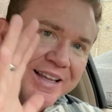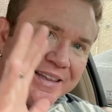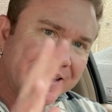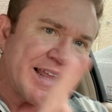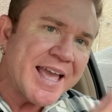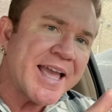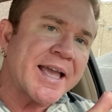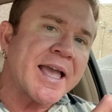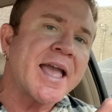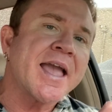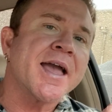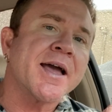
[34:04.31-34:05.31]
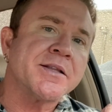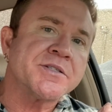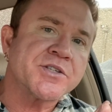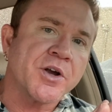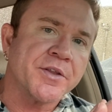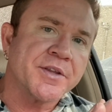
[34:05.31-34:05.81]
laying
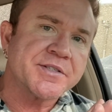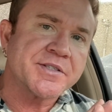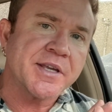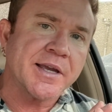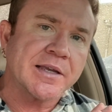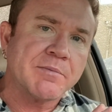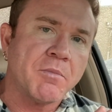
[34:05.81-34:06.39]
hands on the sick,